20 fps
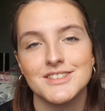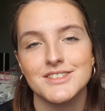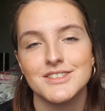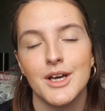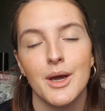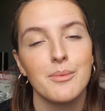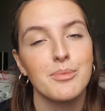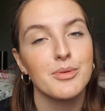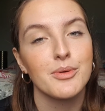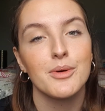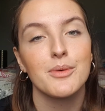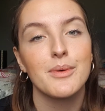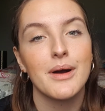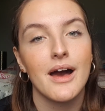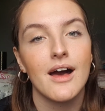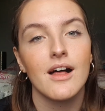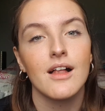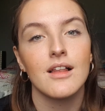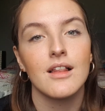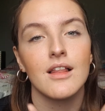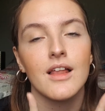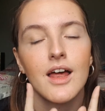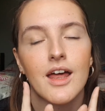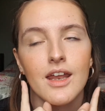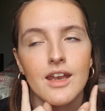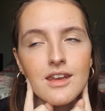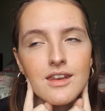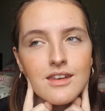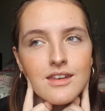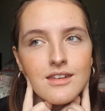Hope you're all well,
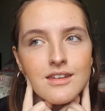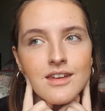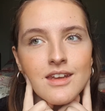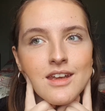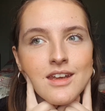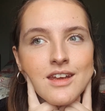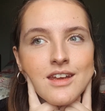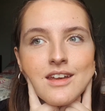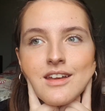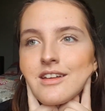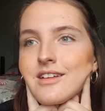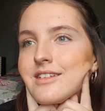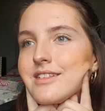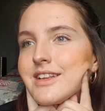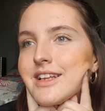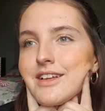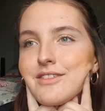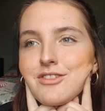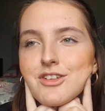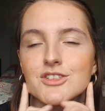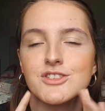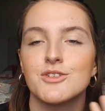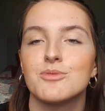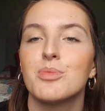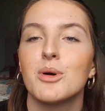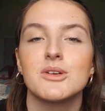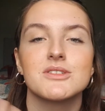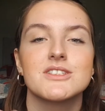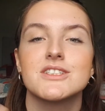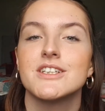and leave lots of
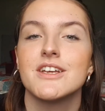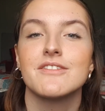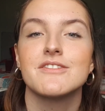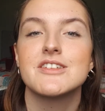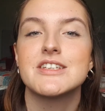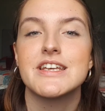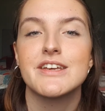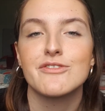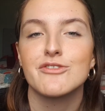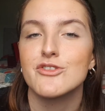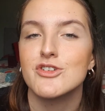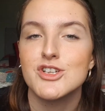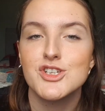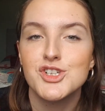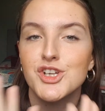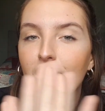positivity for each